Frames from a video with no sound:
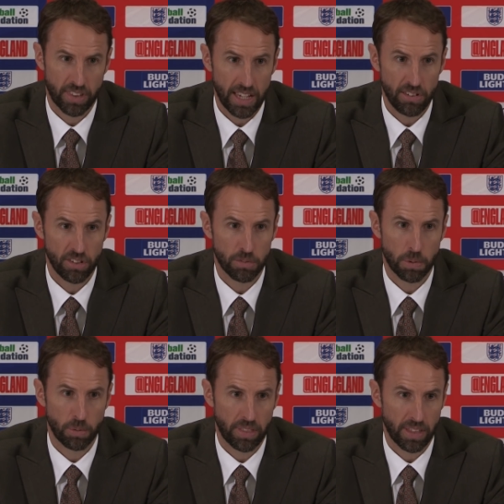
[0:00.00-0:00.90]
stages,
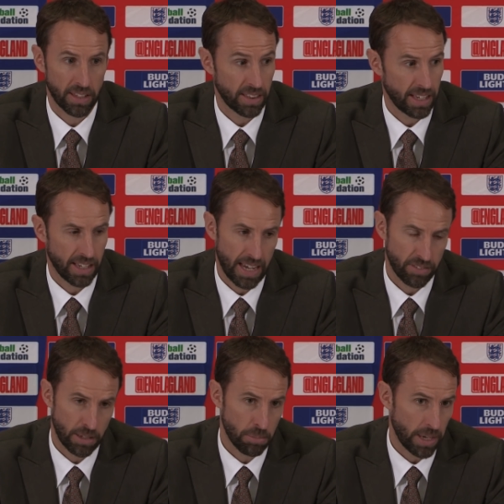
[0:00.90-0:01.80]
but we think they can
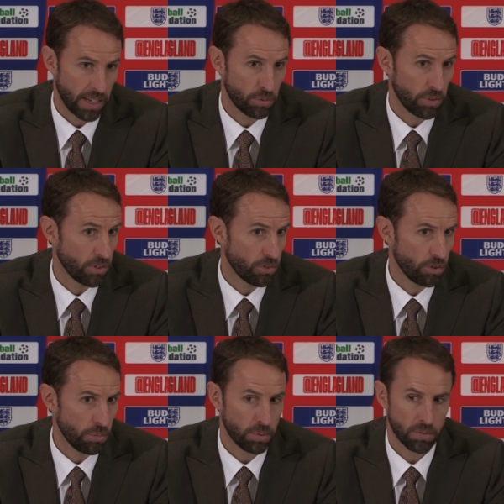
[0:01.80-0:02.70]
have an impact with the
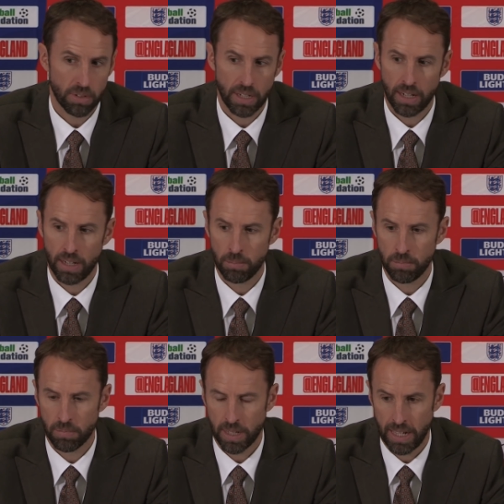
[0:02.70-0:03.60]
group.
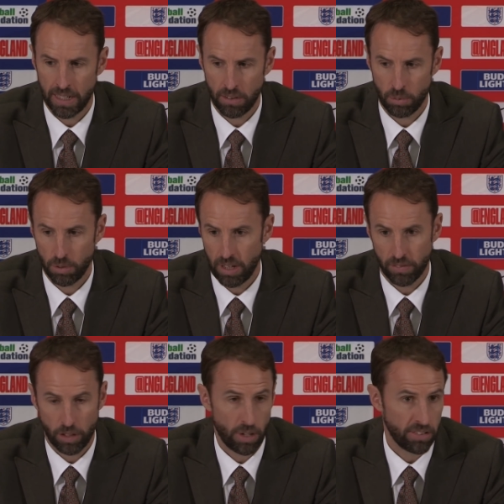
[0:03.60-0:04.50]
Um, and we would
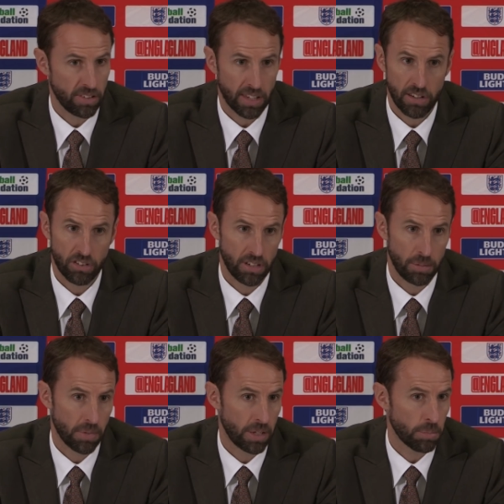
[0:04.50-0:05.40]
have no hesitation
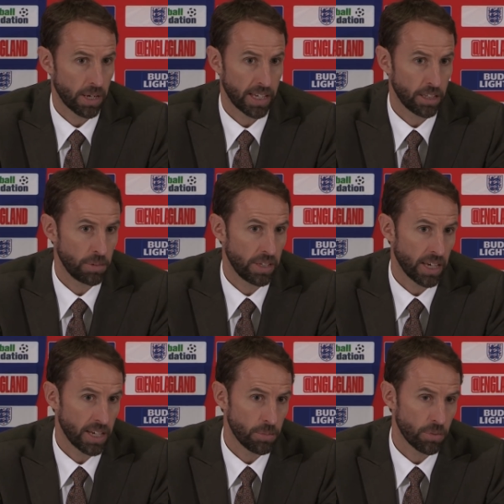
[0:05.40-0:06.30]
in, in playing them in the
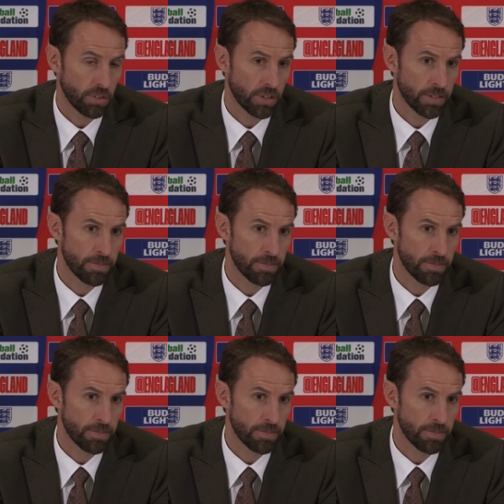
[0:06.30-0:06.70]
games.